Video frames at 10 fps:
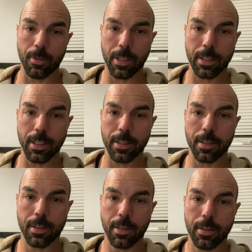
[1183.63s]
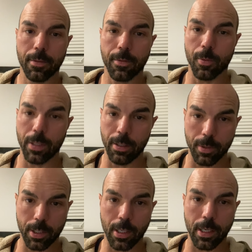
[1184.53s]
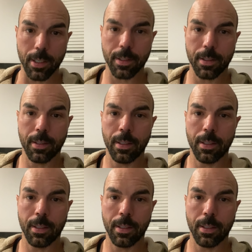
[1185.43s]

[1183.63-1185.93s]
want this for what it would cost